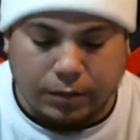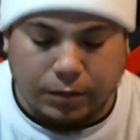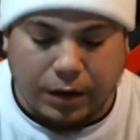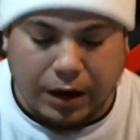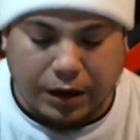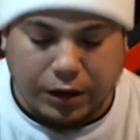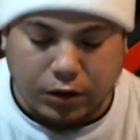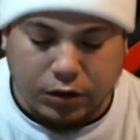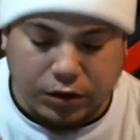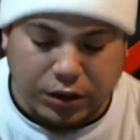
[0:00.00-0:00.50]
I
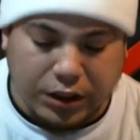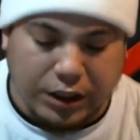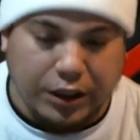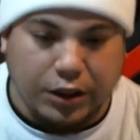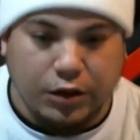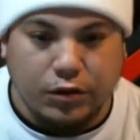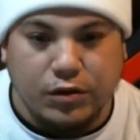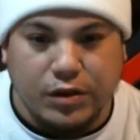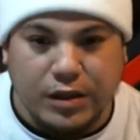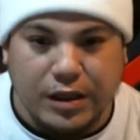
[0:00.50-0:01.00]
usually
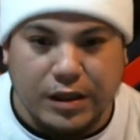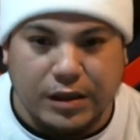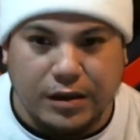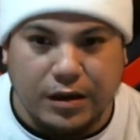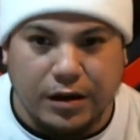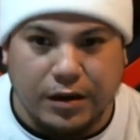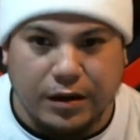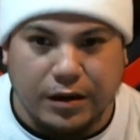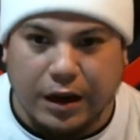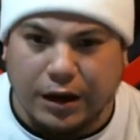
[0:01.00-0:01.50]
use this
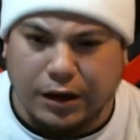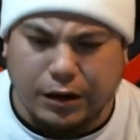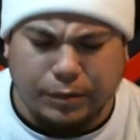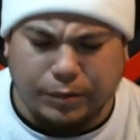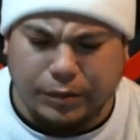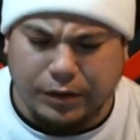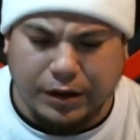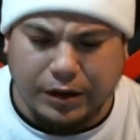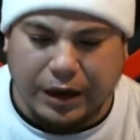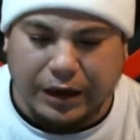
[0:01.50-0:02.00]
gun.
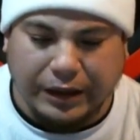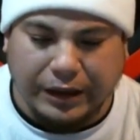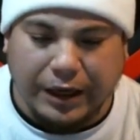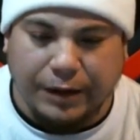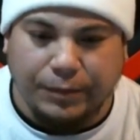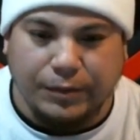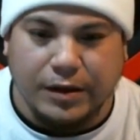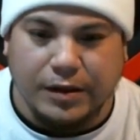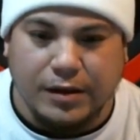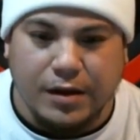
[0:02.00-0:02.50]
I
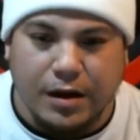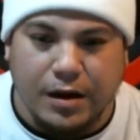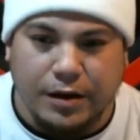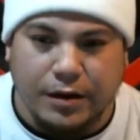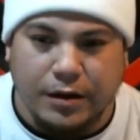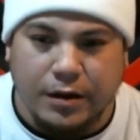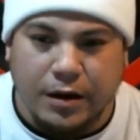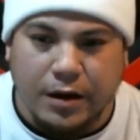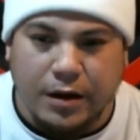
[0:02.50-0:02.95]
keep this gun